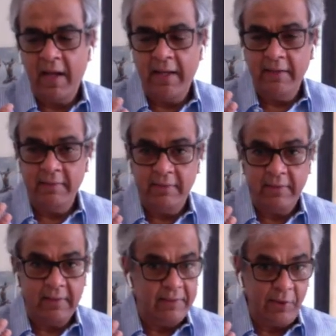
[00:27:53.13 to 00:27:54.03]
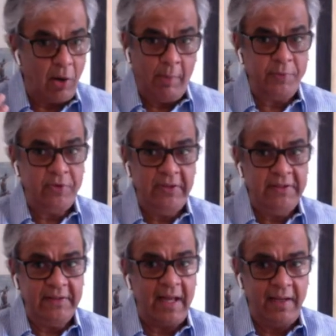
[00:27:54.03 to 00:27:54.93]
And the
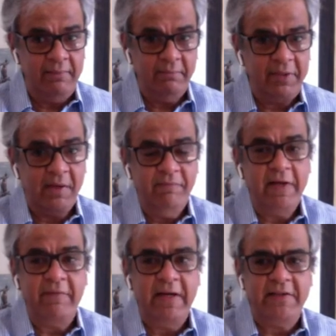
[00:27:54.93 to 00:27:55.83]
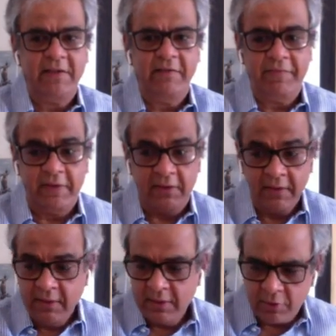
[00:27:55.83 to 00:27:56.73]
opportunities again become very, very significant.
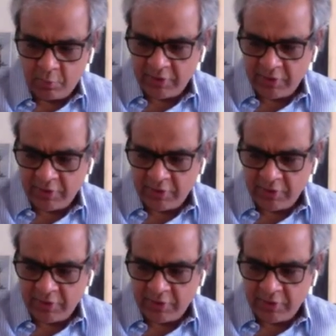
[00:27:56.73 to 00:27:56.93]
The